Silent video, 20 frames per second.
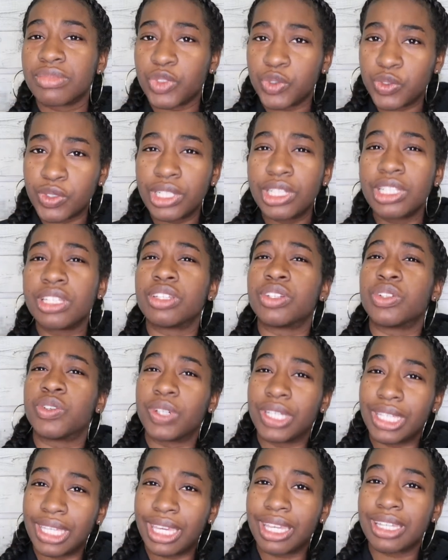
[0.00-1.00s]
Really
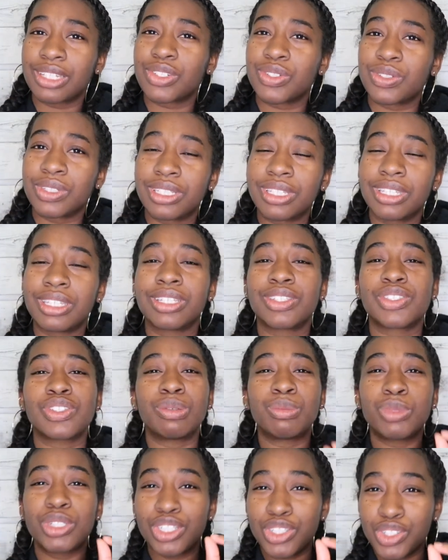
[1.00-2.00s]
annoying actually. So
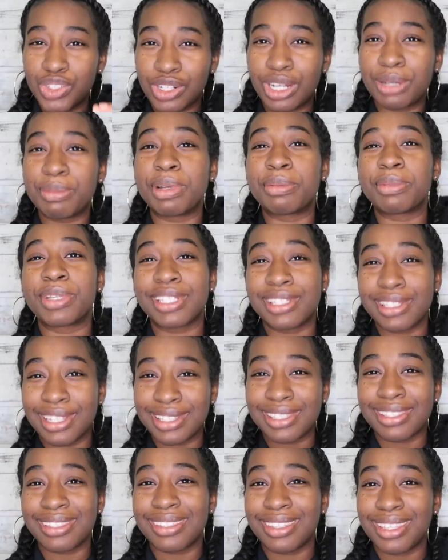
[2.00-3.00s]
I'm going to try my best
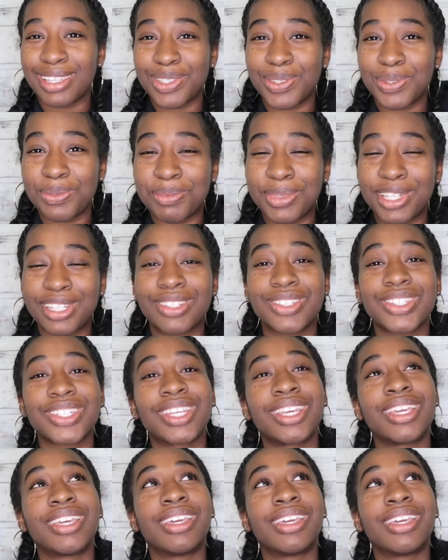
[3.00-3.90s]
not to say it too much.